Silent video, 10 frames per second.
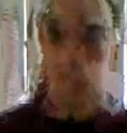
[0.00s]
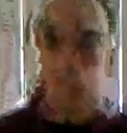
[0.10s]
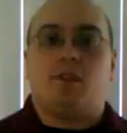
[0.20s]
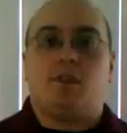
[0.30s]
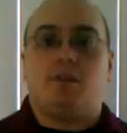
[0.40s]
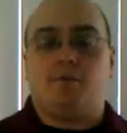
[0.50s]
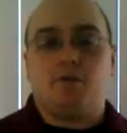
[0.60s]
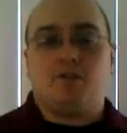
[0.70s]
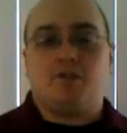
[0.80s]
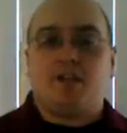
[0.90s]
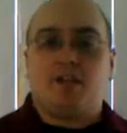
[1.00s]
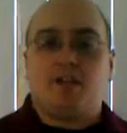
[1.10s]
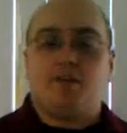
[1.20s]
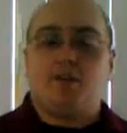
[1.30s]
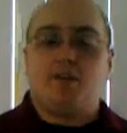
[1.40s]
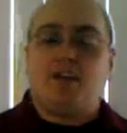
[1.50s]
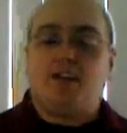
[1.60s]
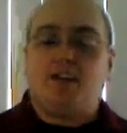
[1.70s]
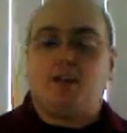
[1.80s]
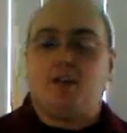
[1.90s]
Finally, upper management
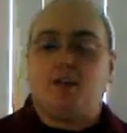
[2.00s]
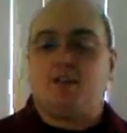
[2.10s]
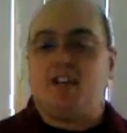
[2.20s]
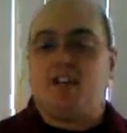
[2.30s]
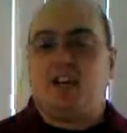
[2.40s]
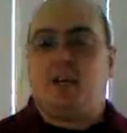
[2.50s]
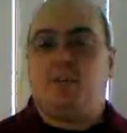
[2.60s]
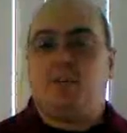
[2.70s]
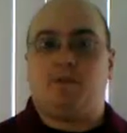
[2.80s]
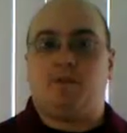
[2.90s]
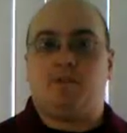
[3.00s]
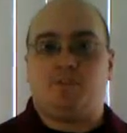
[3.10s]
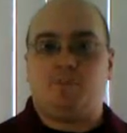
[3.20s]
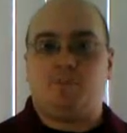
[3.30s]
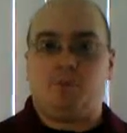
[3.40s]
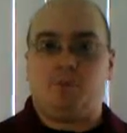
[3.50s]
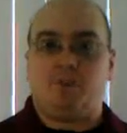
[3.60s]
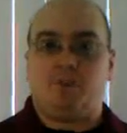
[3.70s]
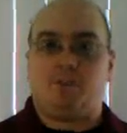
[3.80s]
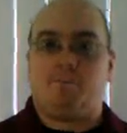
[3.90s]
needs to make sure they're getting
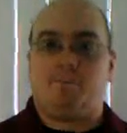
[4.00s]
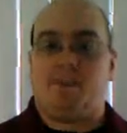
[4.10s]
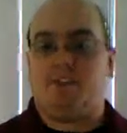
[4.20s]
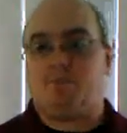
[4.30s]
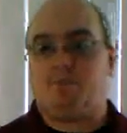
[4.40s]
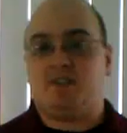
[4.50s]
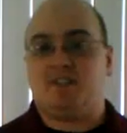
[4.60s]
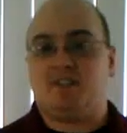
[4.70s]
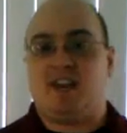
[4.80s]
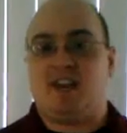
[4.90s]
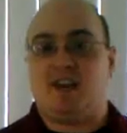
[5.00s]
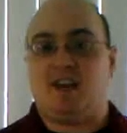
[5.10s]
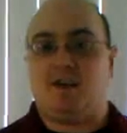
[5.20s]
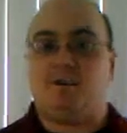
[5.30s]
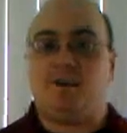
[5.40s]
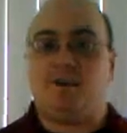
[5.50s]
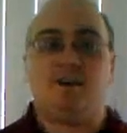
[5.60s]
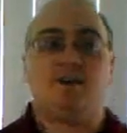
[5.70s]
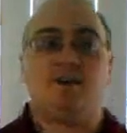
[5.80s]
involved and helping the staff out as well